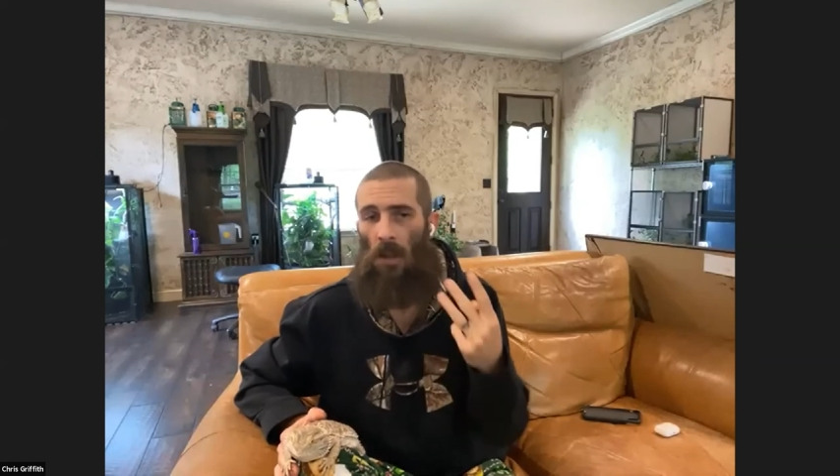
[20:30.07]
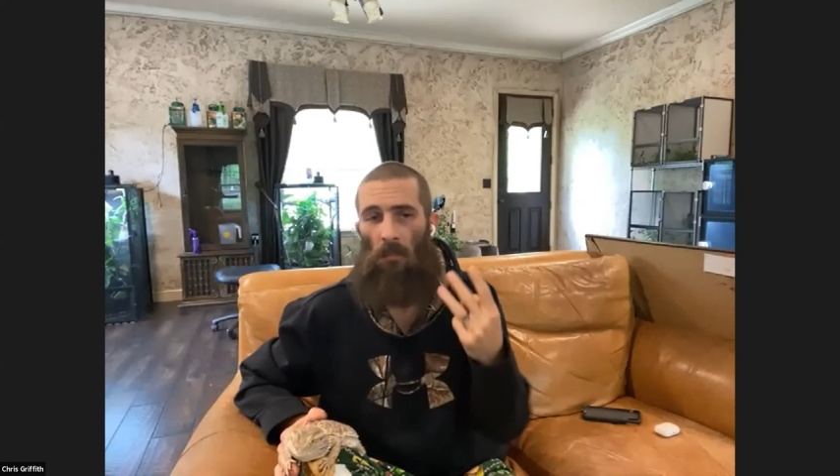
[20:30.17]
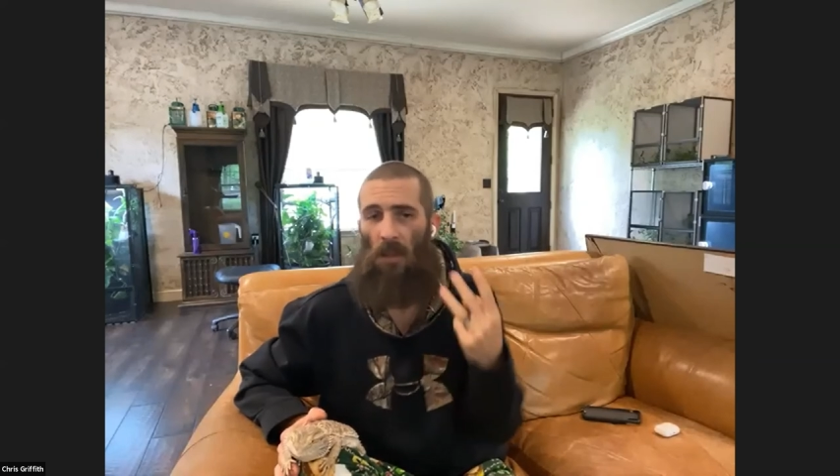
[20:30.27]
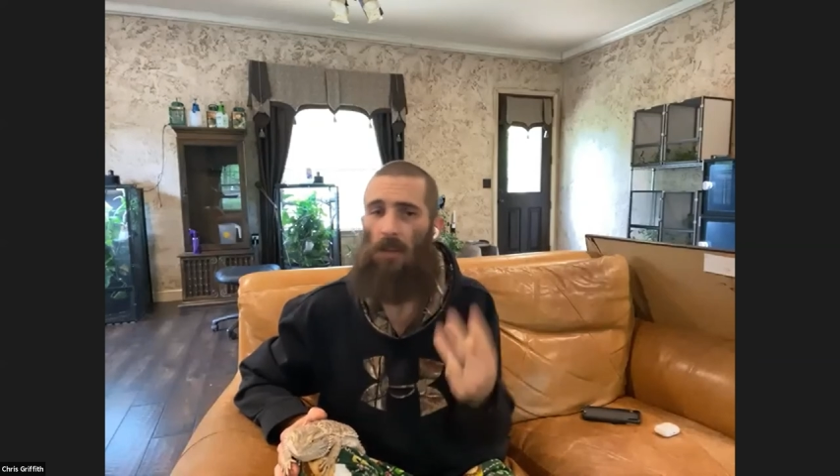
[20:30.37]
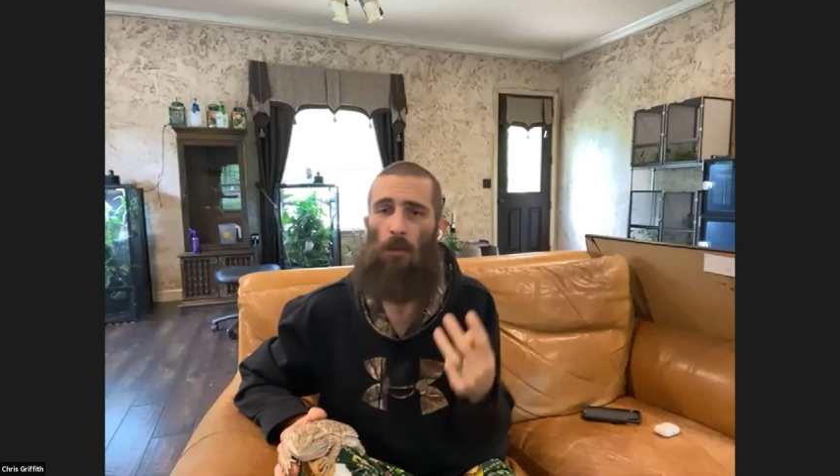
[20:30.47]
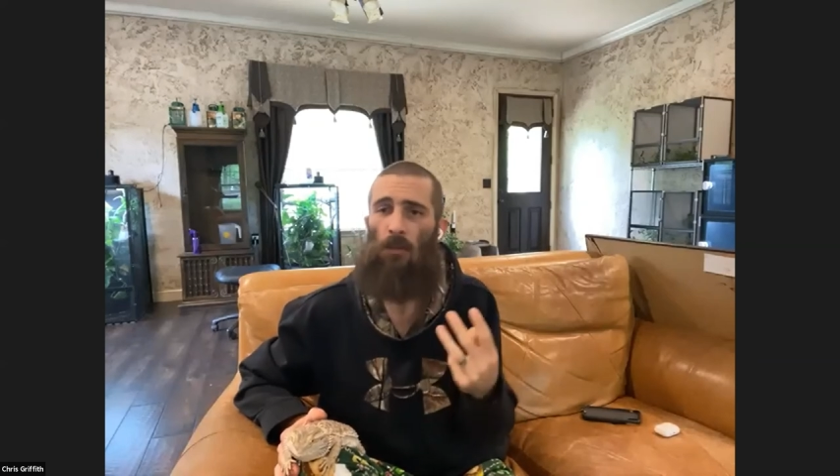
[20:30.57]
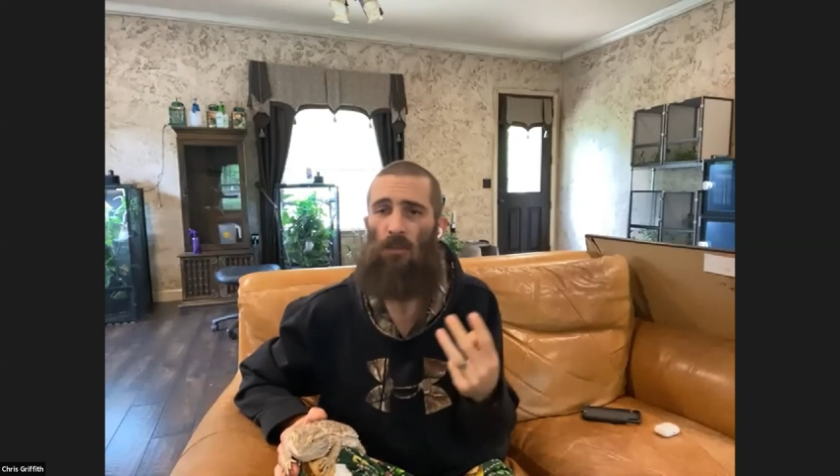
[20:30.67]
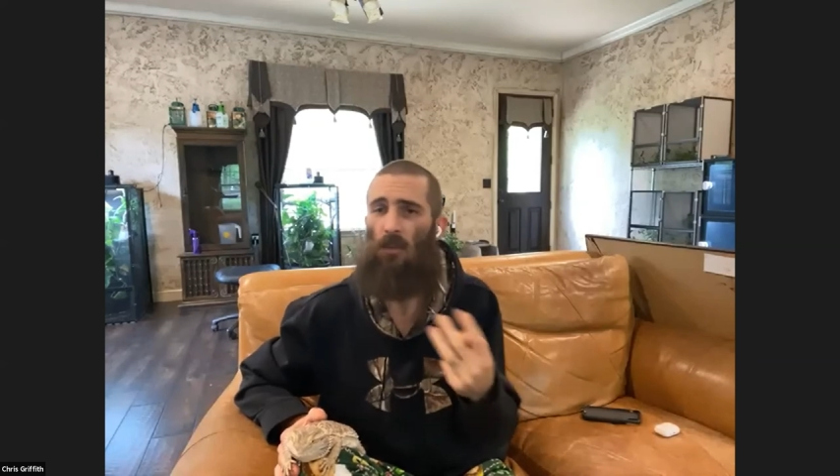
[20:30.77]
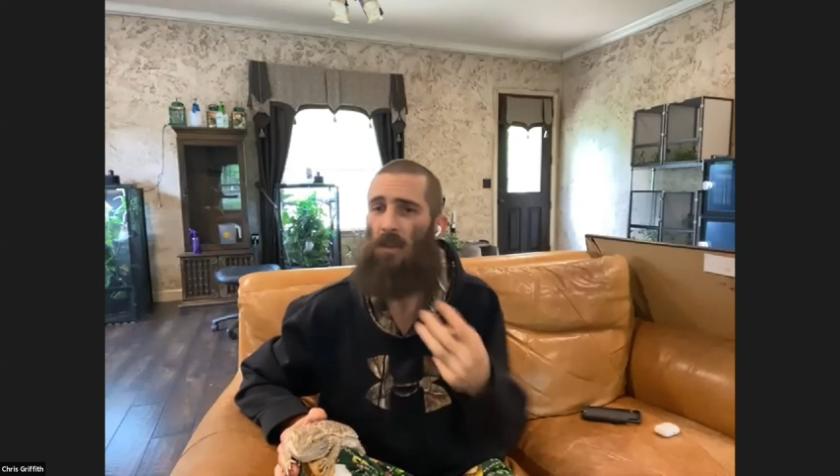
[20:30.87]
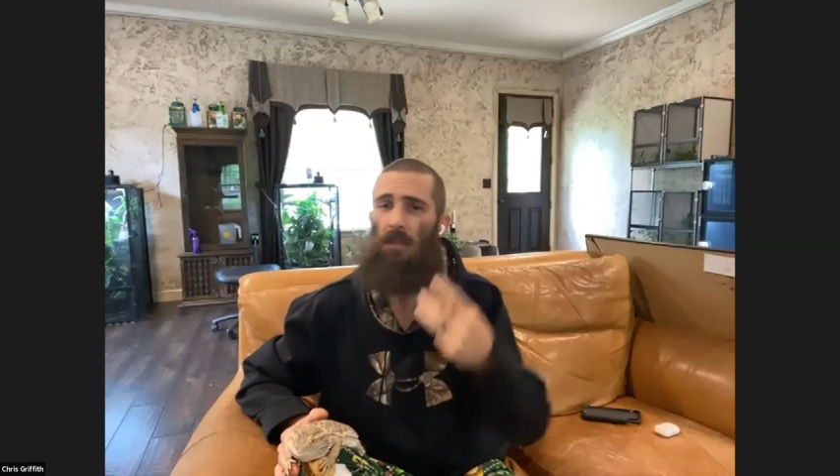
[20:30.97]
and make those
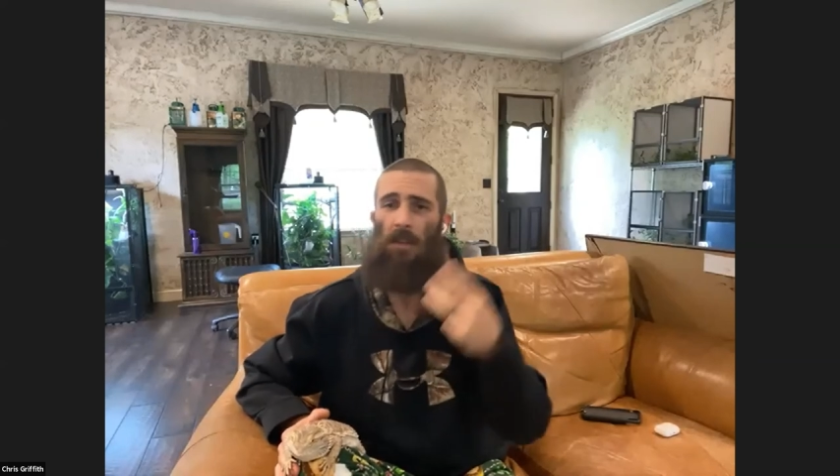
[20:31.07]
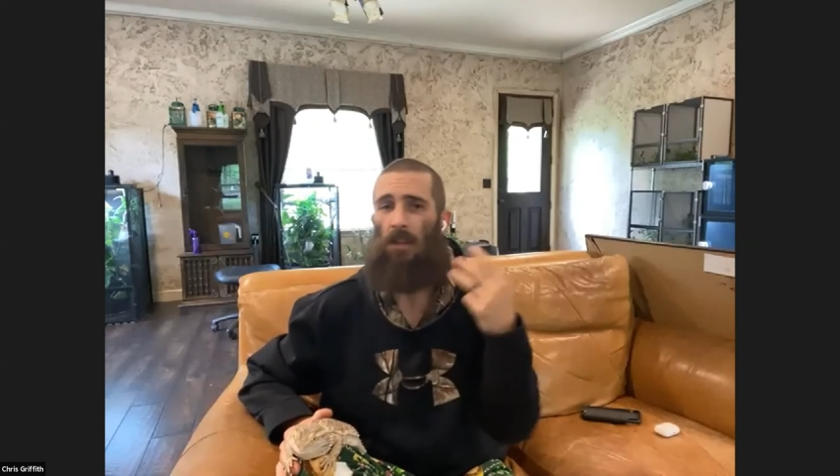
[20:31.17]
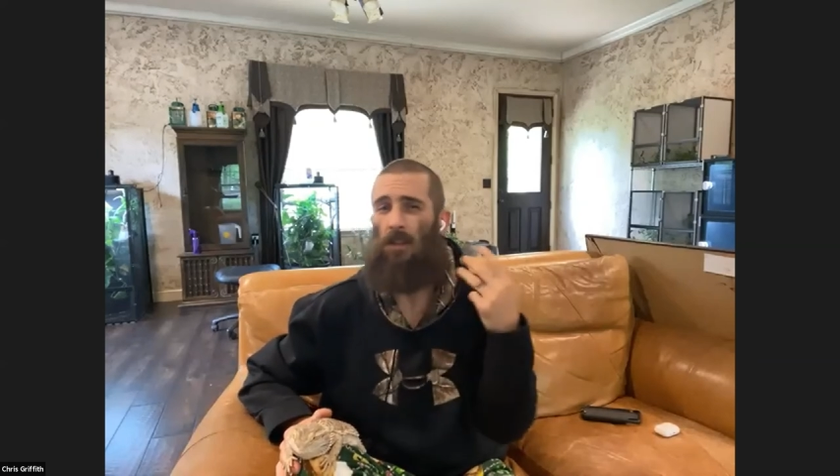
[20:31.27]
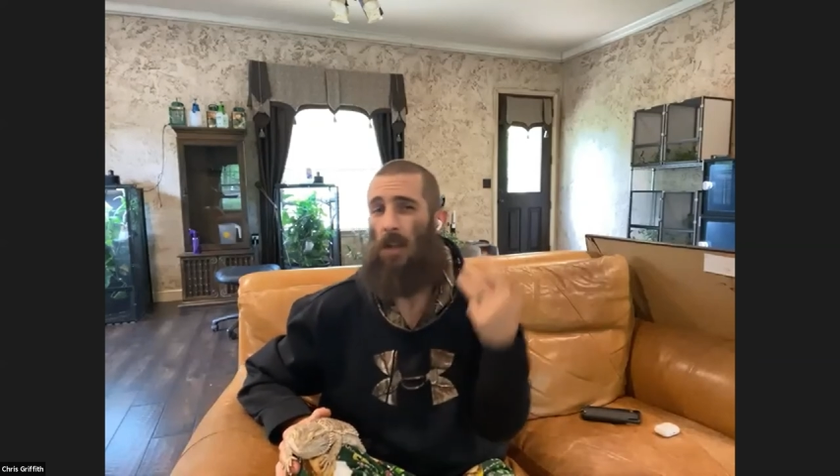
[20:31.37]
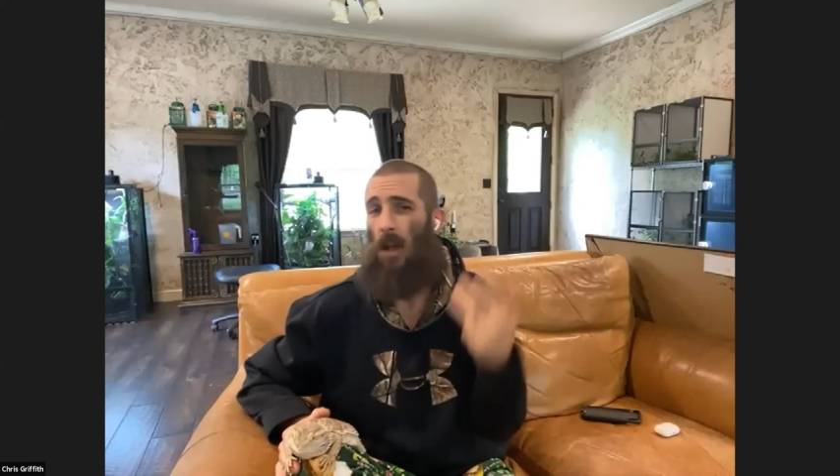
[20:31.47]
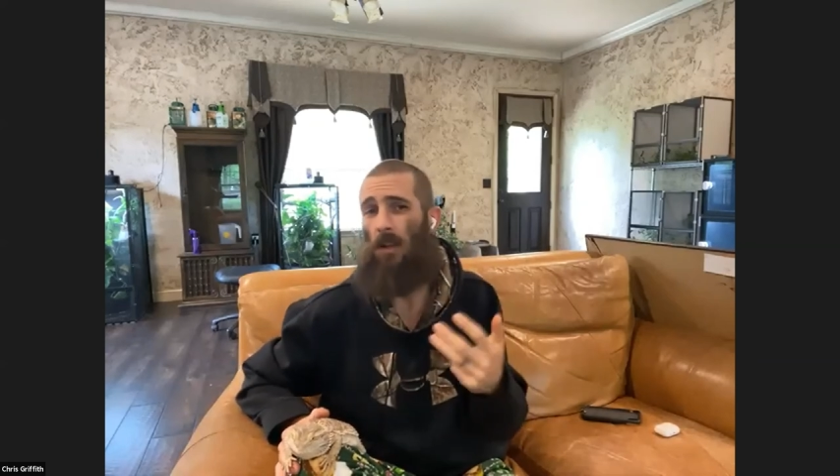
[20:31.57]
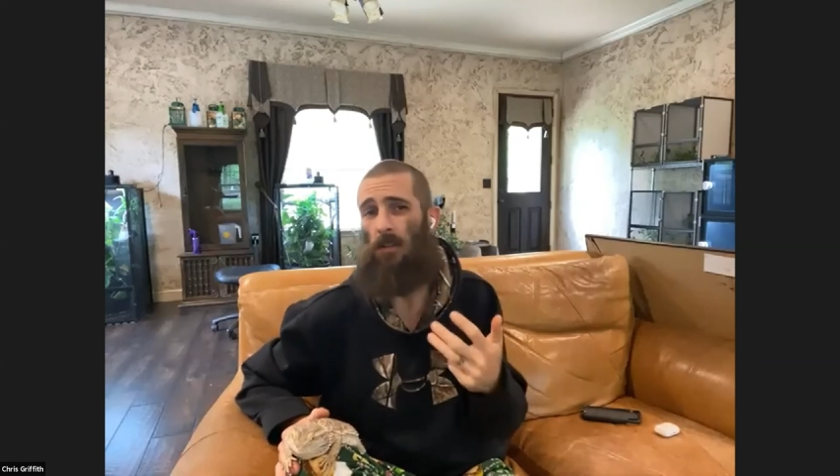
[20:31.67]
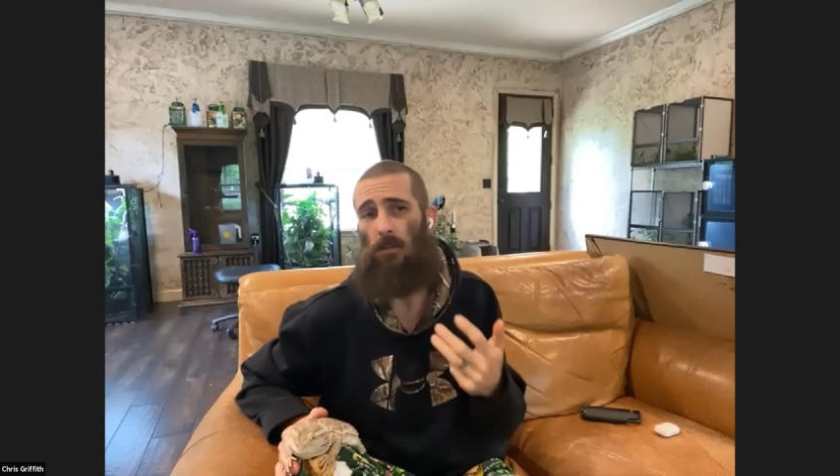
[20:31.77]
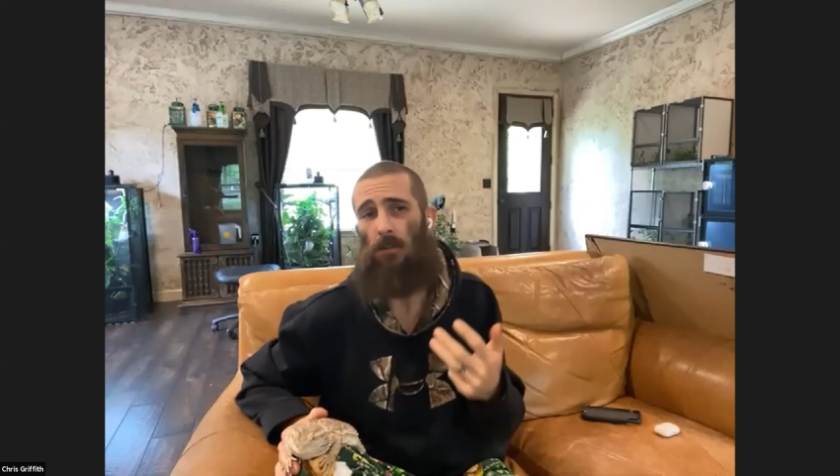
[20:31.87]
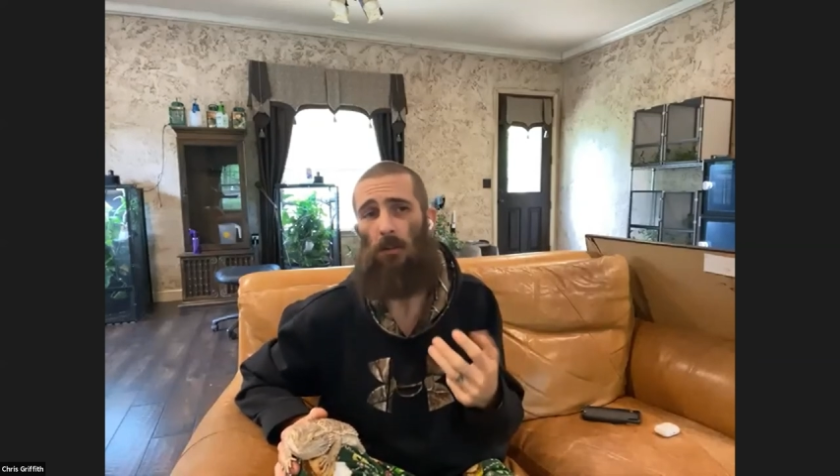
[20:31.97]
three things not
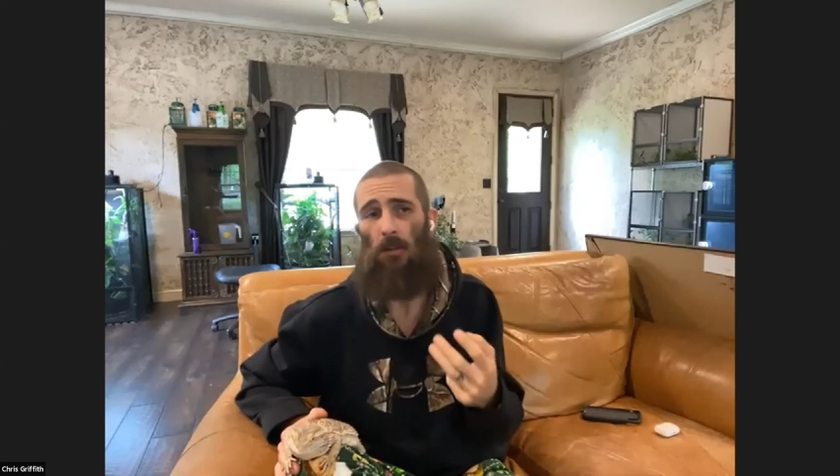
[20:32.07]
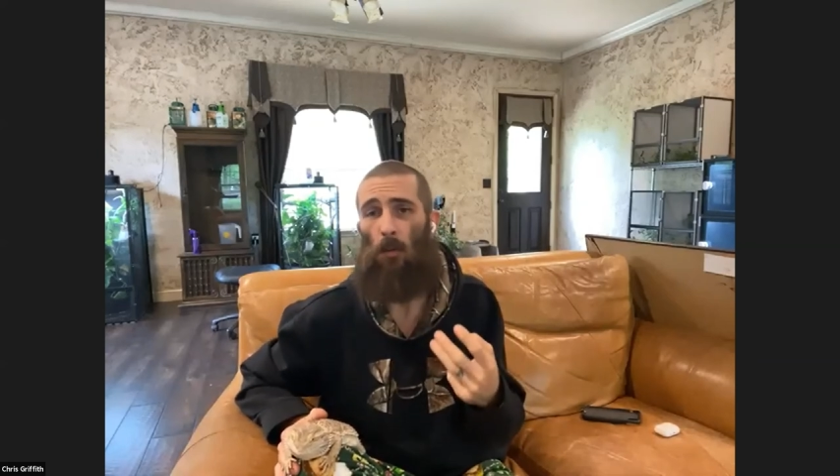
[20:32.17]
necessarily